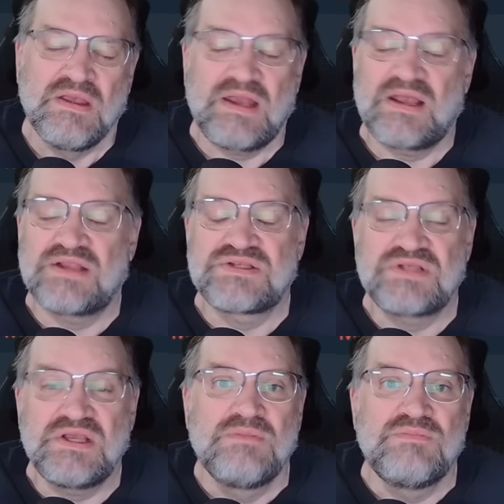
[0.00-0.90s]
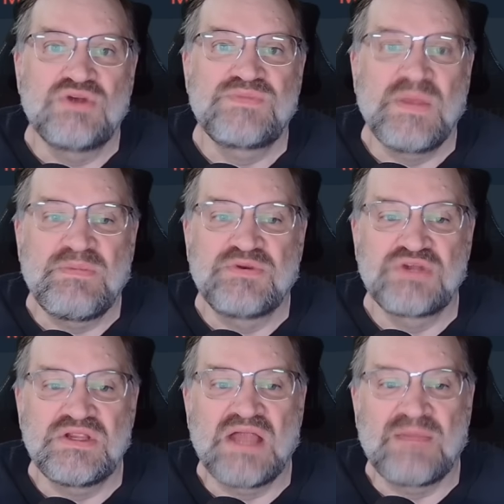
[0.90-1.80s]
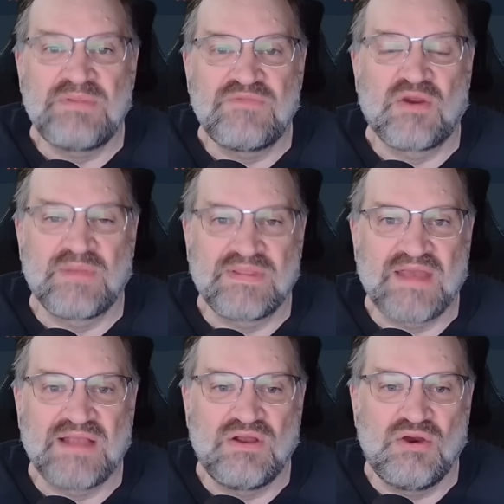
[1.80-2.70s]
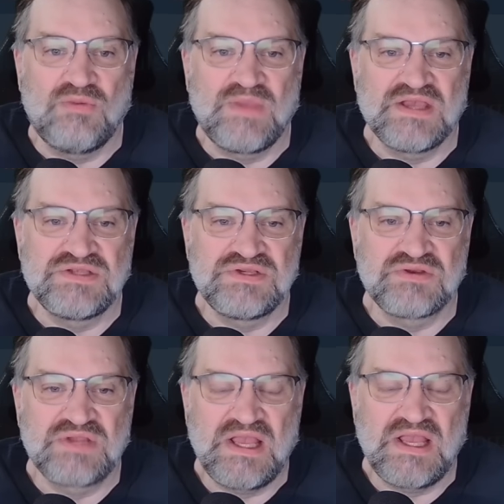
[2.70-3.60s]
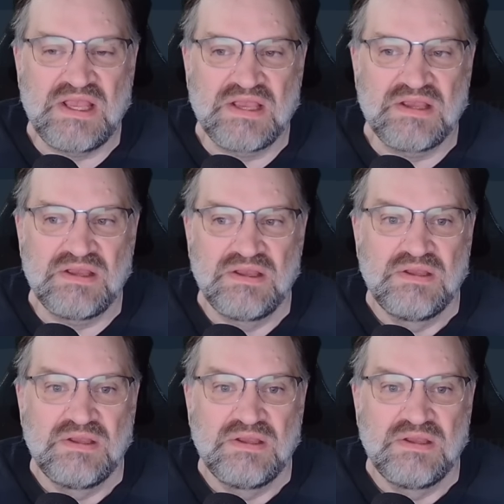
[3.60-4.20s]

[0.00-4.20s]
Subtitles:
And honestly, most people should not be farming that low because you're getting